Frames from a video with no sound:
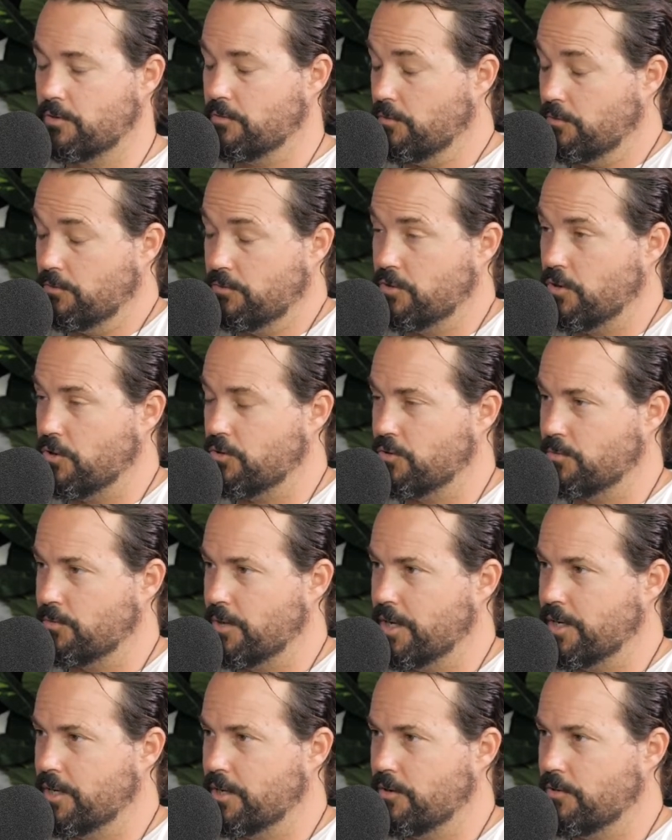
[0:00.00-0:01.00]
on social
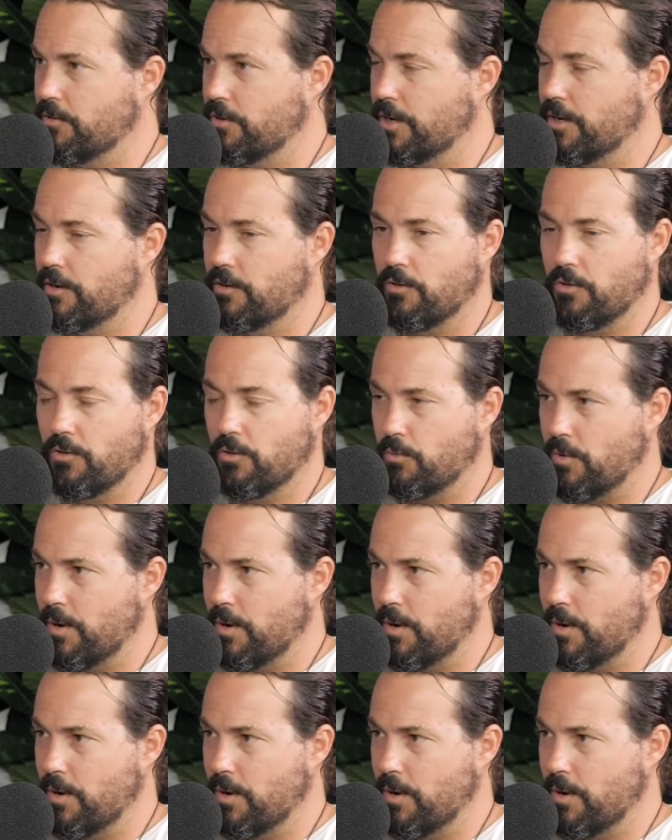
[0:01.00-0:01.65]
media and on the